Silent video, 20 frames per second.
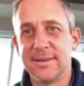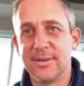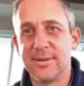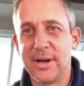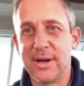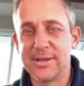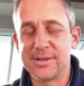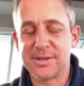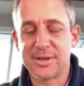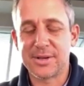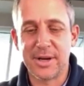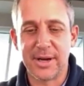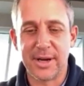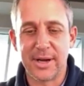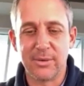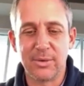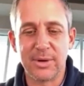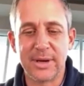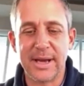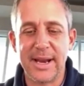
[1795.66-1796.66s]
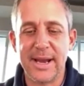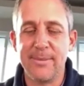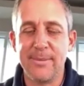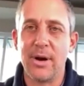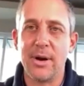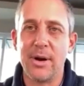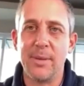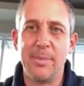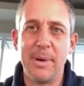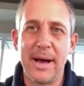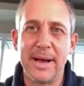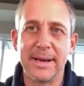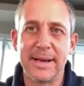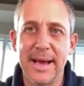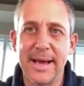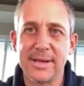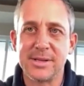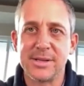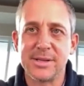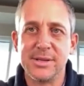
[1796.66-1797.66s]
Well, that's good. We'll get him on the
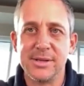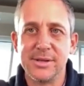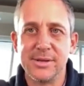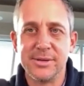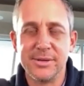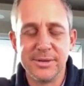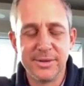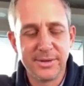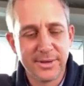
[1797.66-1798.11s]
podcast, too.